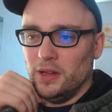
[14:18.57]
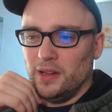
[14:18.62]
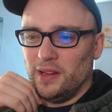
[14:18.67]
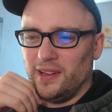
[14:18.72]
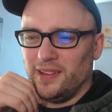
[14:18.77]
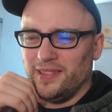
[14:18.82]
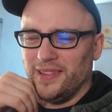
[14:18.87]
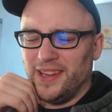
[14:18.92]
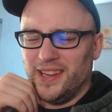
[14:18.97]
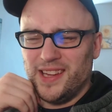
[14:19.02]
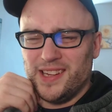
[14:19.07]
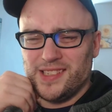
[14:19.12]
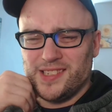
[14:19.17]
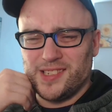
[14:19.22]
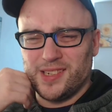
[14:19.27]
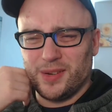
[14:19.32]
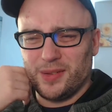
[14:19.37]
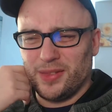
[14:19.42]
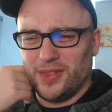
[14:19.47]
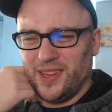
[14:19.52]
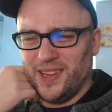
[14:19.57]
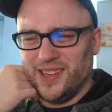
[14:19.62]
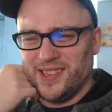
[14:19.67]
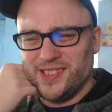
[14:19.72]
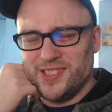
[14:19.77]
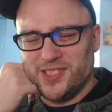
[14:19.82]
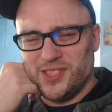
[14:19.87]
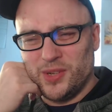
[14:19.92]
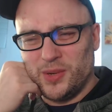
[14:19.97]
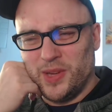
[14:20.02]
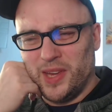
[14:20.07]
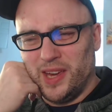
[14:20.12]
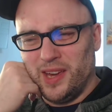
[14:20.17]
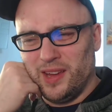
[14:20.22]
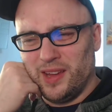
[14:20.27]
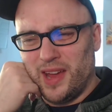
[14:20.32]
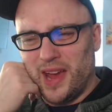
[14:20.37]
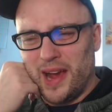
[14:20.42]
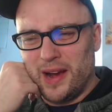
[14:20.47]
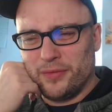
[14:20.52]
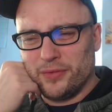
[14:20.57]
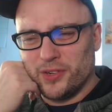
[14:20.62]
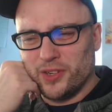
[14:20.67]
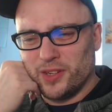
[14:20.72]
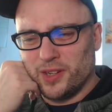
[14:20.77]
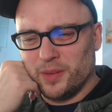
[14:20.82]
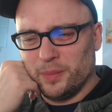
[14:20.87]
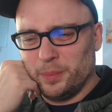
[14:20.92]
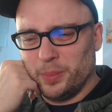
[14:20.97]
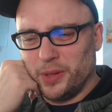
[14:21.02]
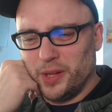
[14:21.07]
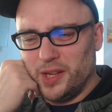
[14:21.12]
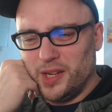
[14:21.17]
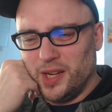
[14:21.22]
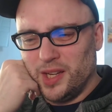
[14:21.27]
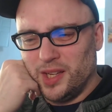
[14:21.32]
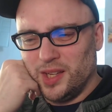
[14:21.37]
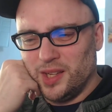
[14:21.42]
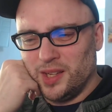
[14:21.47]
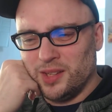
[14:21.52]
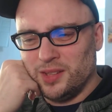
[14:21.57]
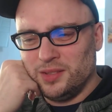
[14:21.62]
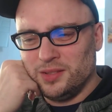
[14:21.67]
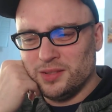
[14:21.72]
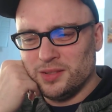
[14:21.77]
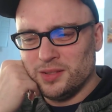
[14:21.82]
Lingots are things you get after completing.